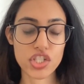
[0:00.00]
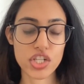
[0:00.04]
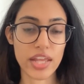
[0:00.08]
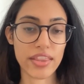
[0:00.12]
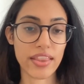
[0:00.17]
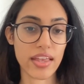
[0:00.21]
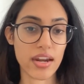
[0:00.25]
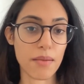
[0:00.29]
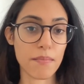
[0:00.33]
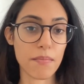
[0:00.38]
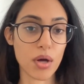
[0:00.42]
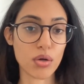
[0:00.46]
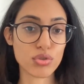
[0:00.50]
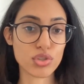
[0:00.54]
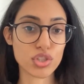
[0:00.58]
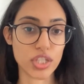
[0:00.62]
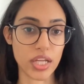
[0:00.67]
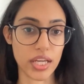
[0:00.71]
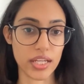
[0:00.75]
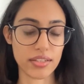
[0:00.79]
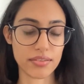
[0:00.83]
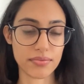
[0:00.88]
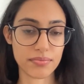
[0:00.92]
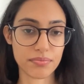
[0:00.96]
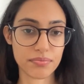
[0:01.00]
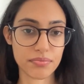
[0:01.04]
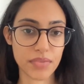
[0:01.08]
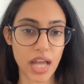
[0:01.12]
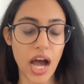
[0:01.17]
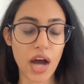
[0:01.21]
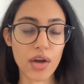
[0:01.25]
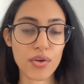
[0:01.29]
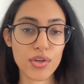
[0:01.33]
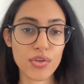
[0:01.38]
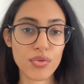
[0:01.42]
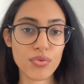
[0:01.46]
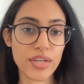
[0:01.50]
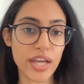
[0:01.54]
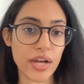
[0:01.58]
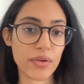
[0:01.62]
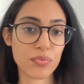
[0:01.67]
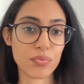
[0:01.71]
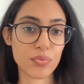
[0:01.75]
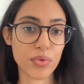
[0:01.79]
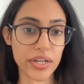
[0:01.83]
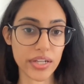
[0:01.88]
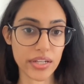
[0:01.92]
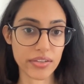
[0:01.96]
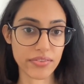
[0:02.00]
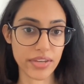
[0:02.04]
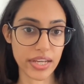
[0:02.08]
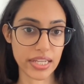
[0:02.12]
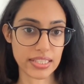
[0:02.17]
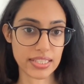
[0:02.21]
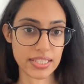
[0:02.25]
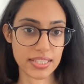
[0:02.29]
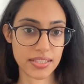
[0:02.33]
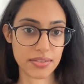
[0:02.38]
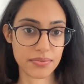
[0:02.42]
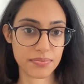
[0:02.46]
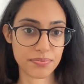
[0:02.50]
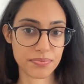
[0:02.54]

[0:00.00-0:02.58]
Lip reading: and that emotion? How can you get rid of it?